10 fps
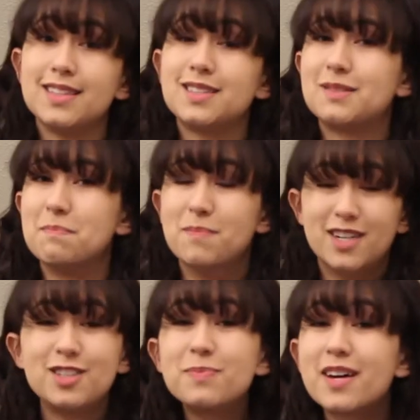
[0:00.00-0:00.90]
It's
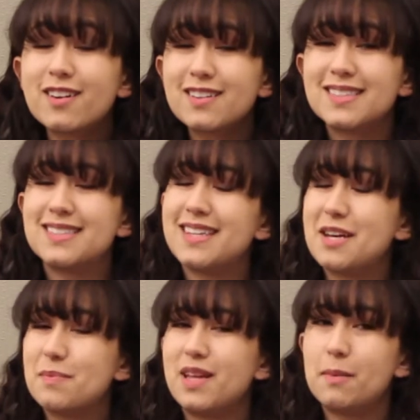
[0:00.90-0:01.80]
much better to
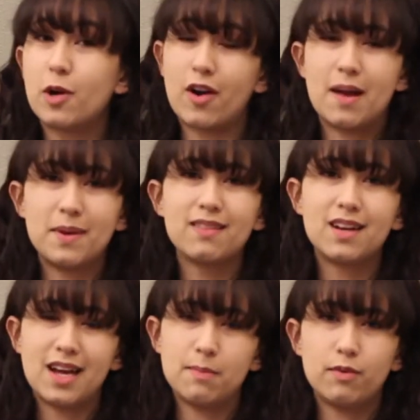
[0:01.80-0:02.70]
stay up late cramming the
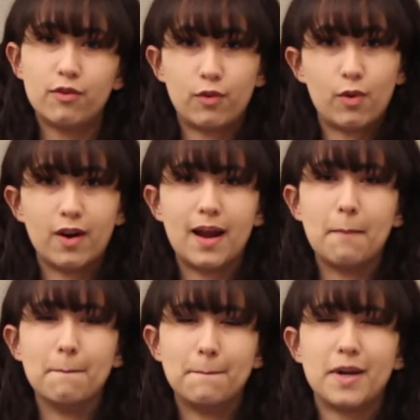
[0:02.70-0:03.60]
night before
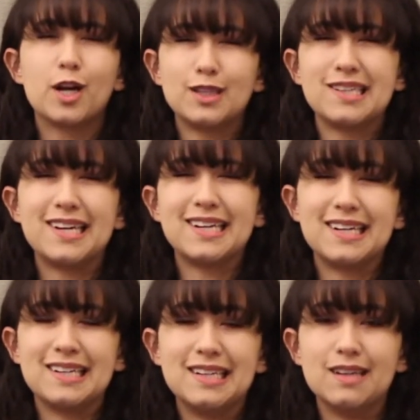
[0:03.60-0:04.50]
and barely
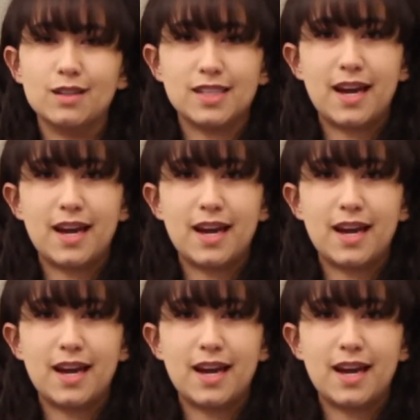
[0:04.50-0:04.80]
getting it in on